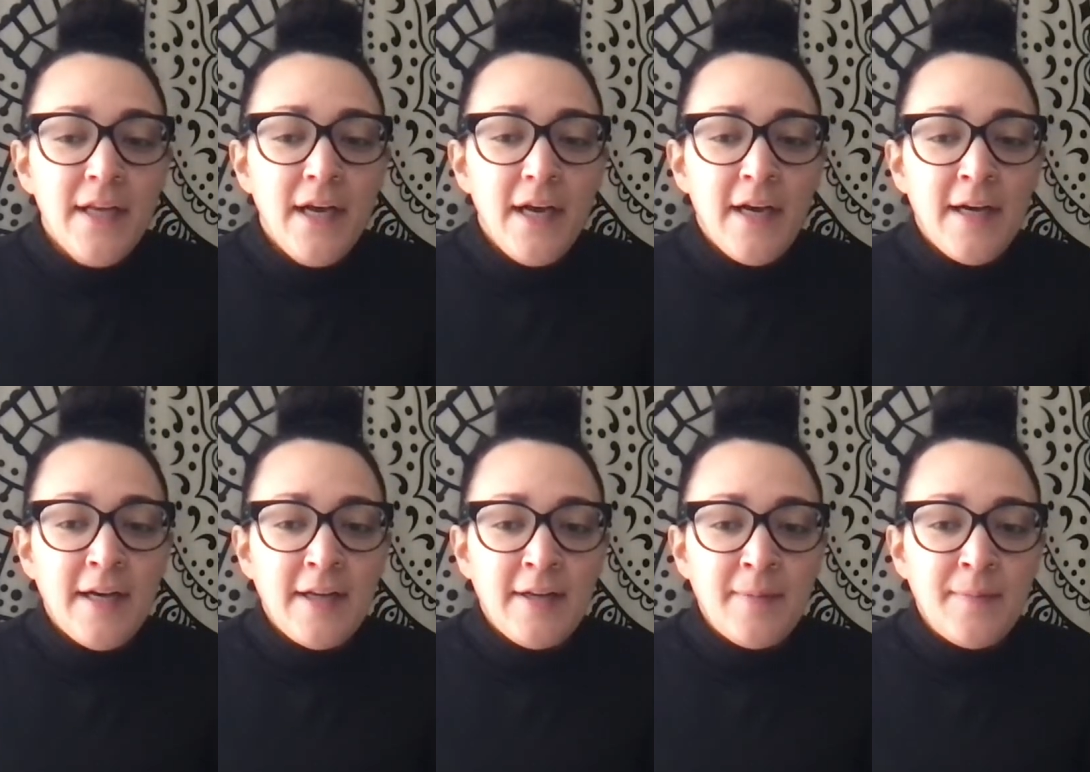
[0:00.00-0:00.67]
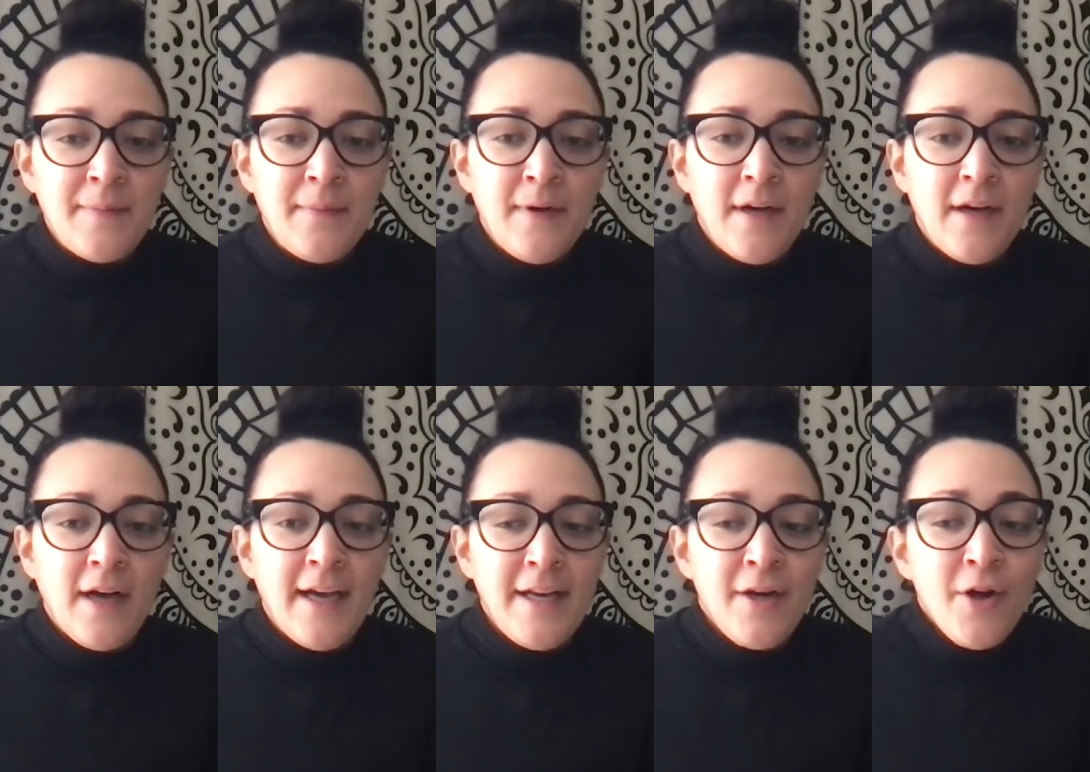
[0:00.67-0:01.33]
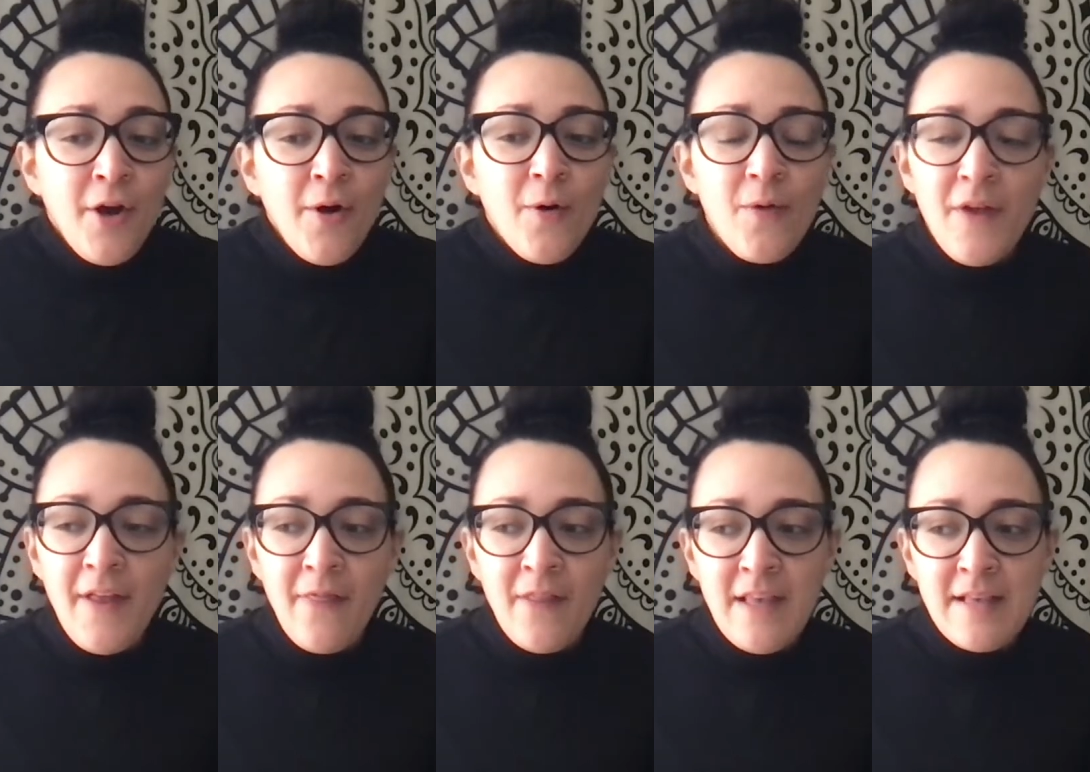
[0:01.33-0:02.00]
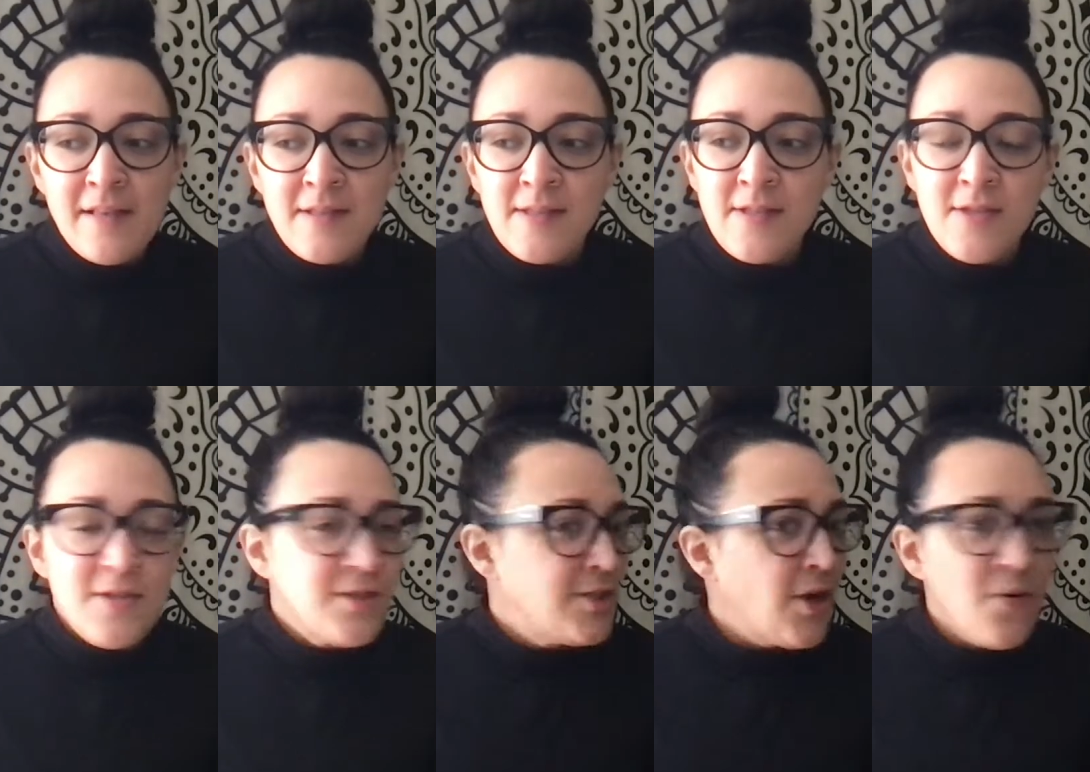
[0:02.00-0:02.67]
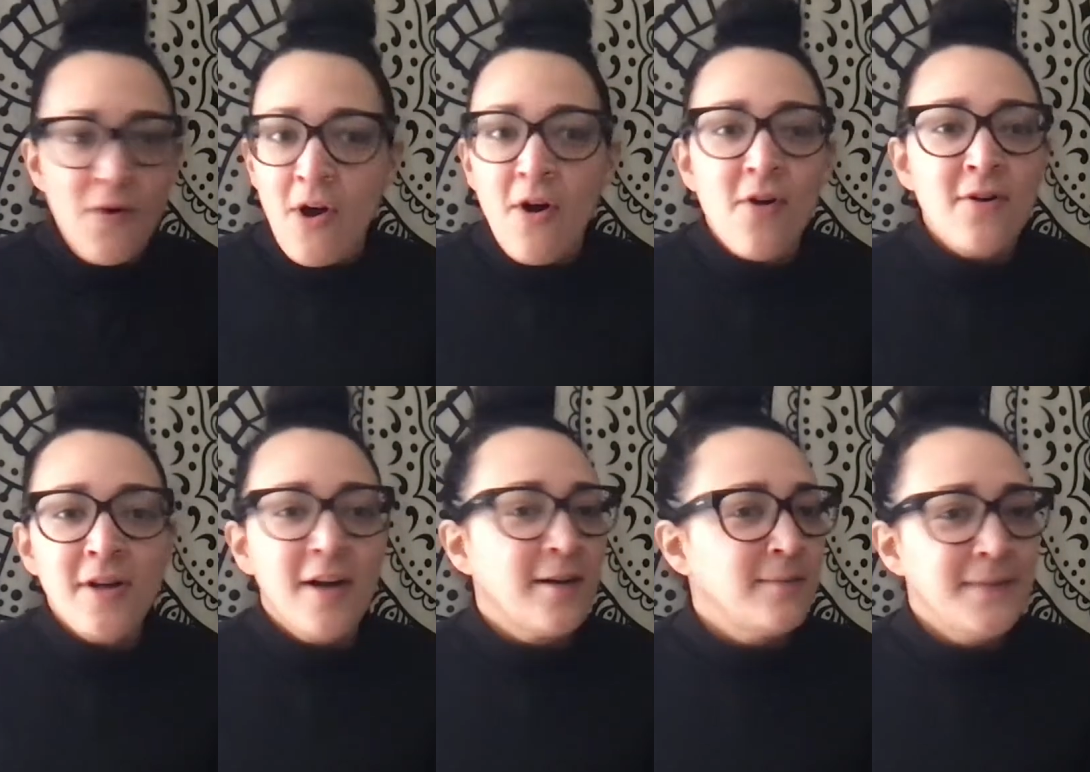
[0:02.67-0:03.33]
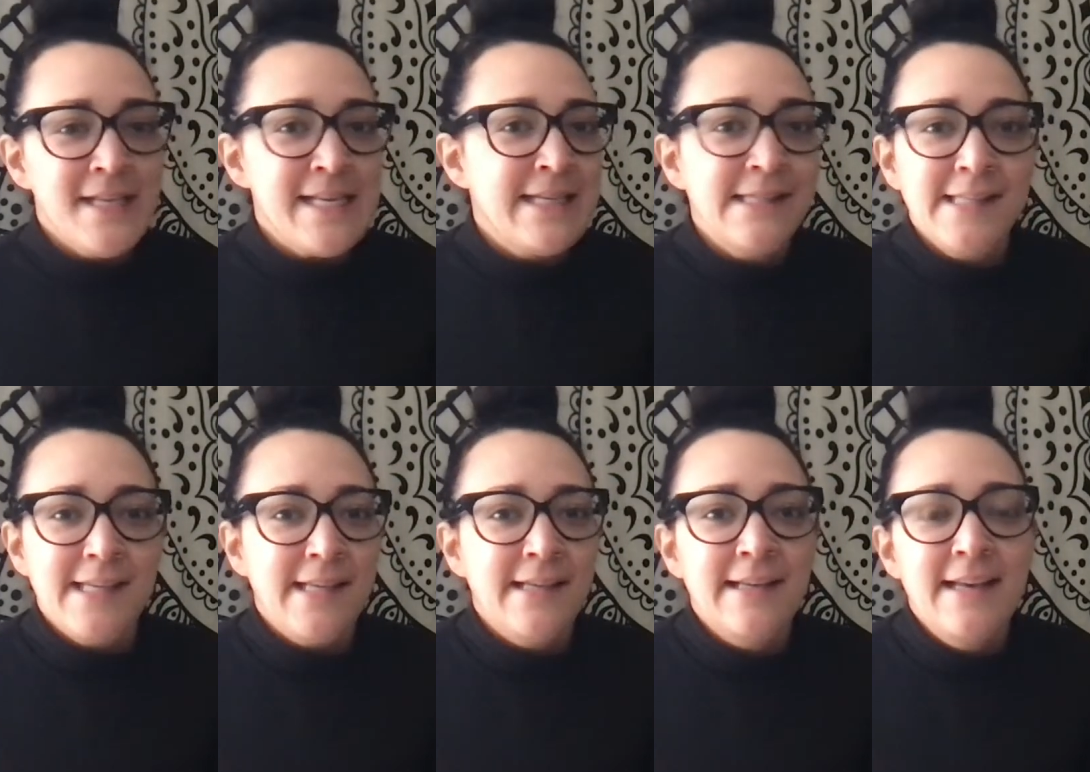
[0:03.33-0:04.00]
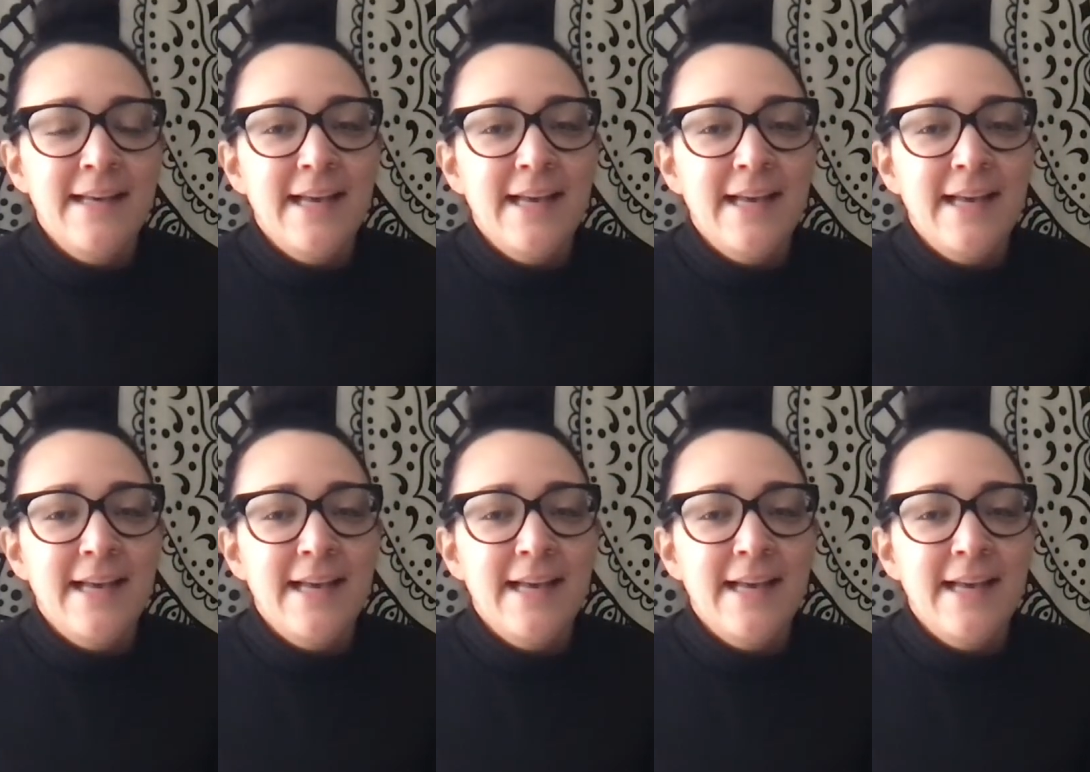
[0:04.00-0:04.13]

I know that these don't all come easy.